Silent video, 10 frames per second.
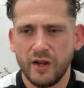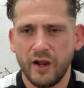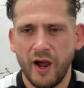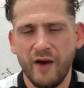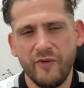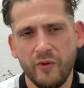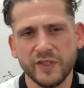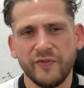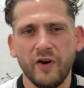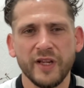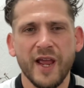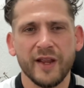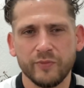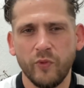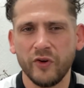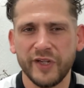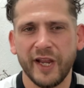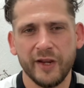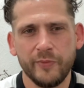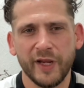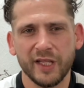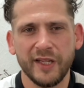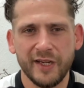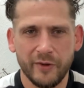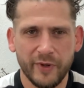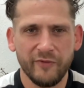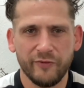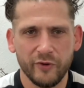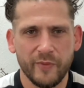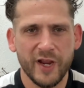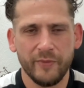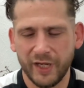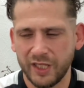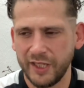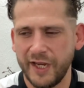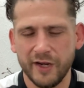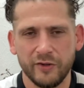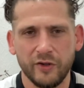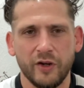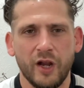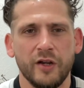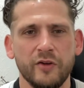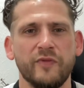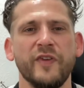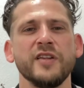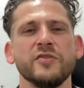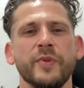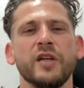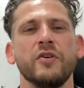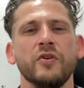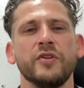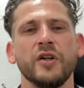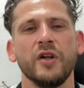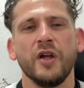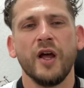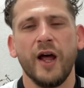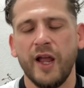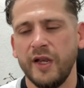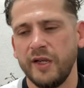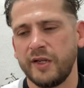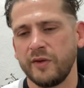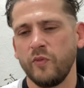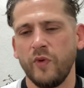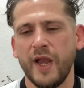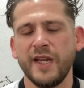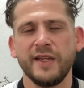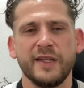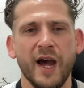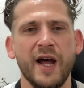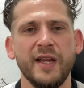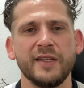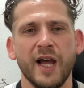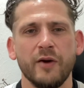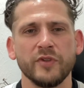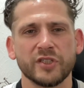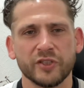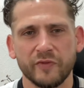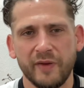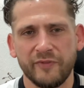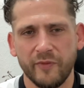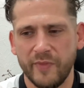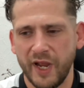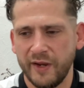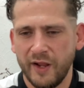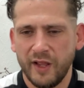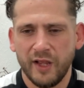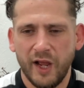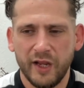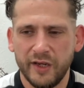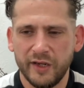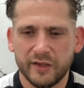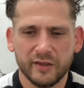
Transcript: I've always thought, yeah, one day he'll be clean, he'll be in front of me, he'll be clean, and things will be good. And when he died, that was stripped from me. And